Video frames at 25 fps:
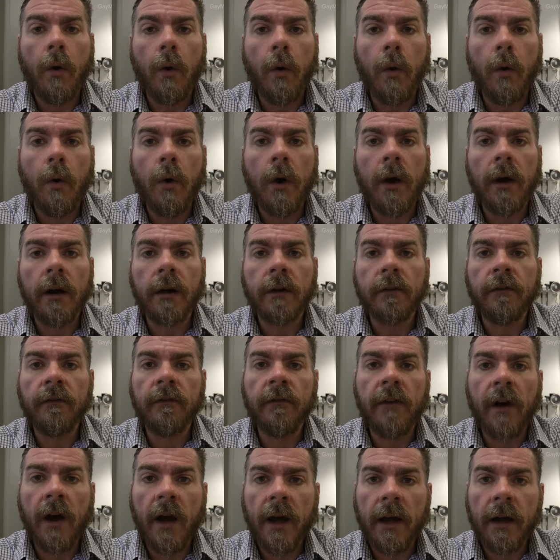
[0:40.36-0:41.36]
or
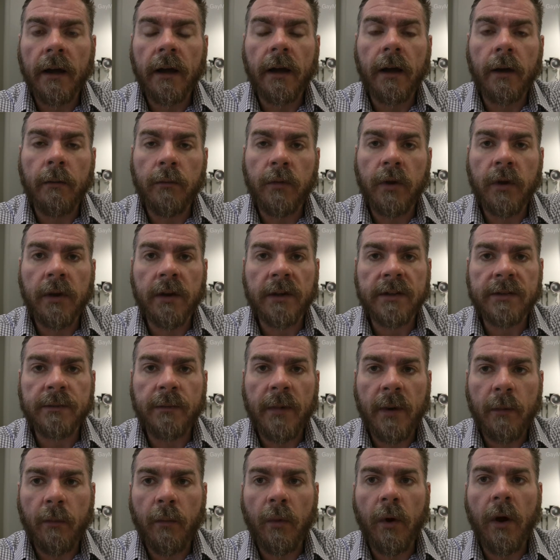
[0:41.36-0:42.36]
via a mucous
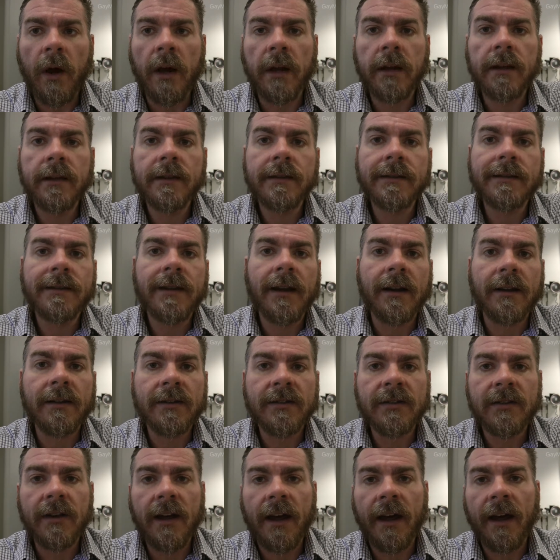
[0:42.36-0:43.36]
membrane,
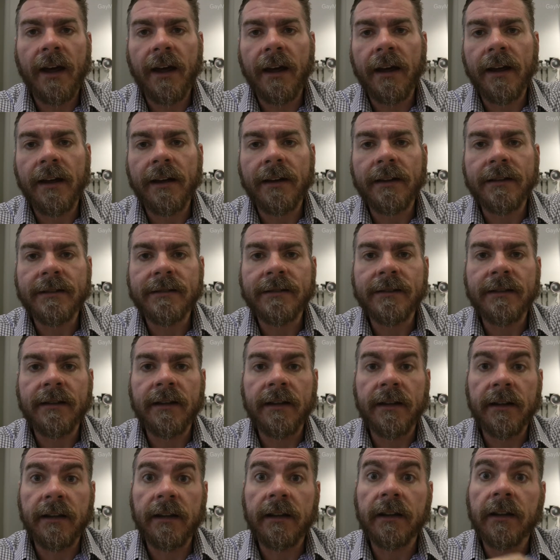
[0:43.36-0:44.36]
such as
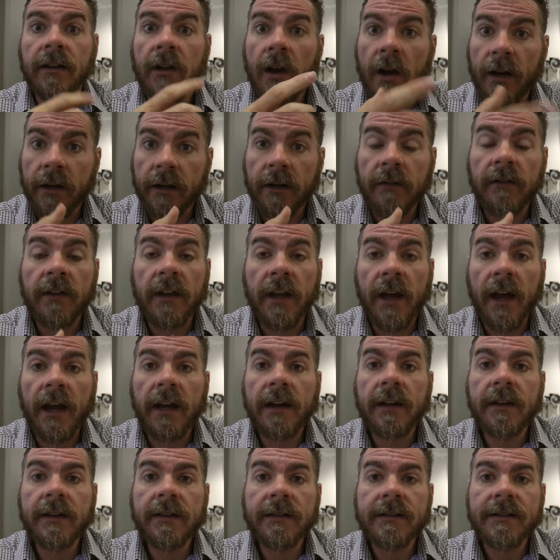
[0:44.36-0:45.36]
the lining of the
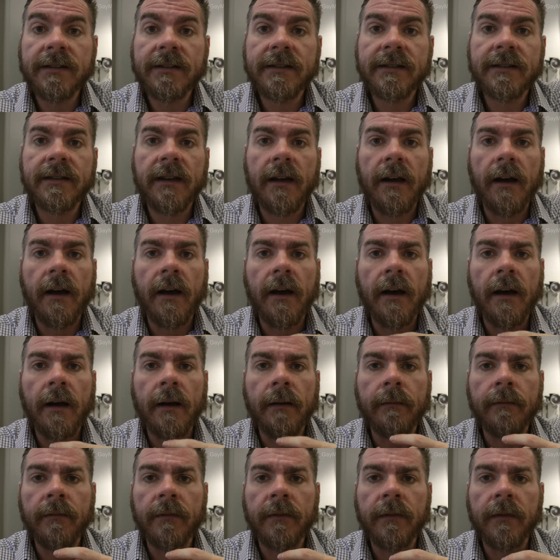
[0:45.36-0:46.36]
anus,
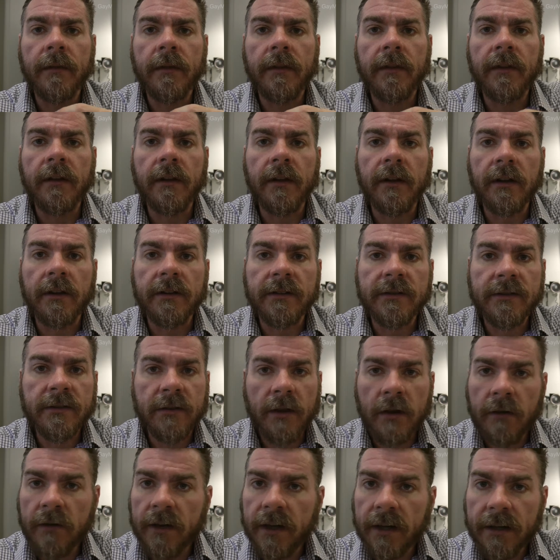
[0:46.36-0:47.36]
um, the
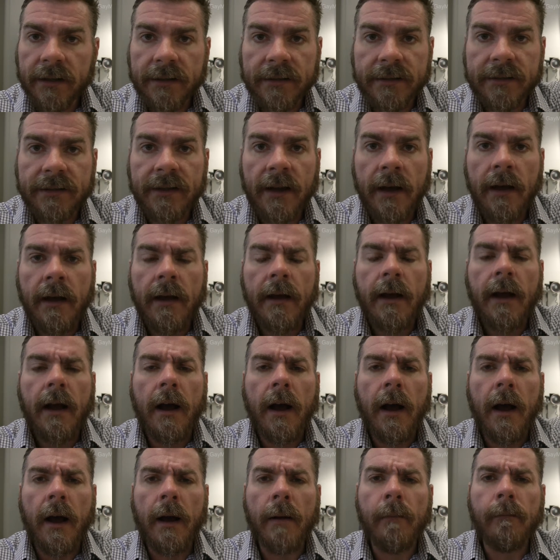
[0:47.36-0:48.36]
cervix,
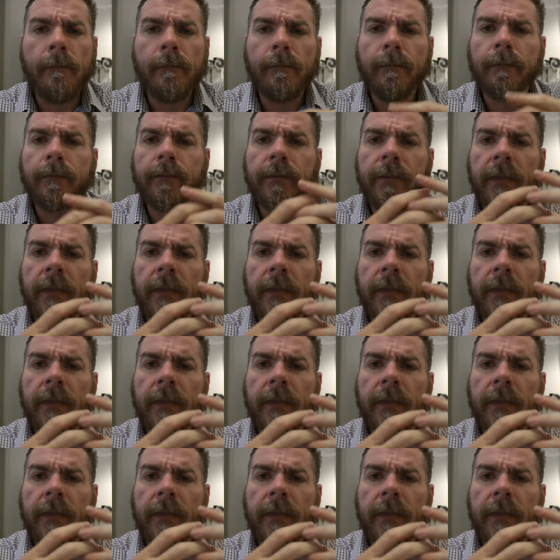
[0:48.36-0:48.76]
um,